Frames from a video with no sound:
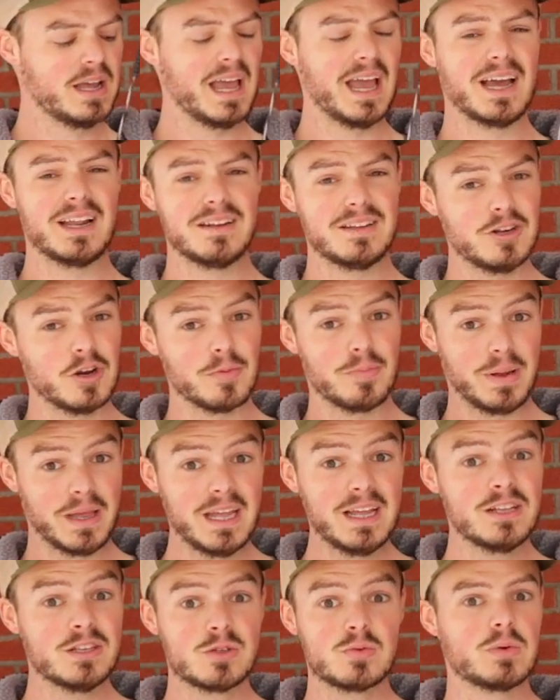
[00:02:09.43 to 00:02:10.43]
And your
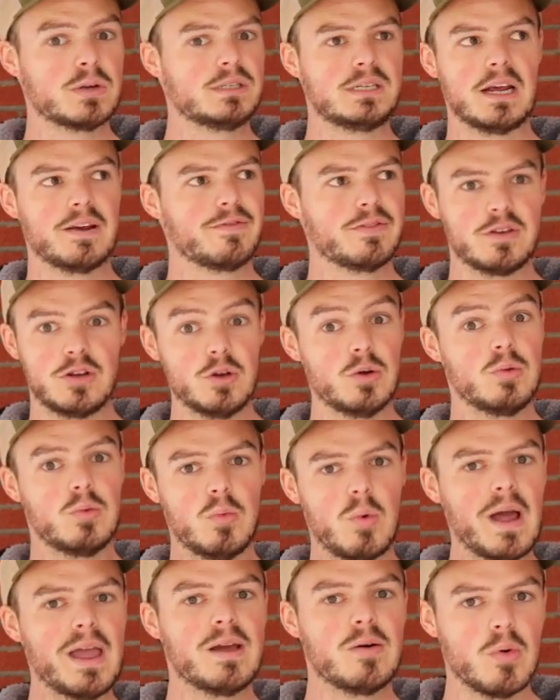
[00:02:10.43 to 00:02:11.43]
pins would definitely do
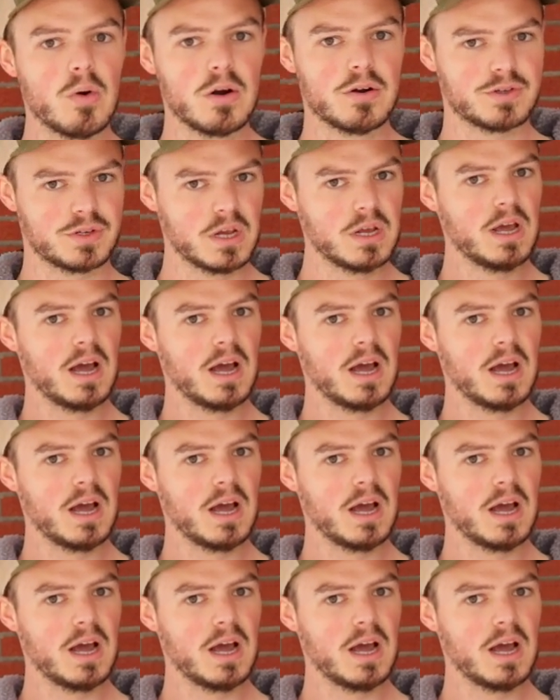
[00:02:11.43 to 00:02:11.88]
way worse,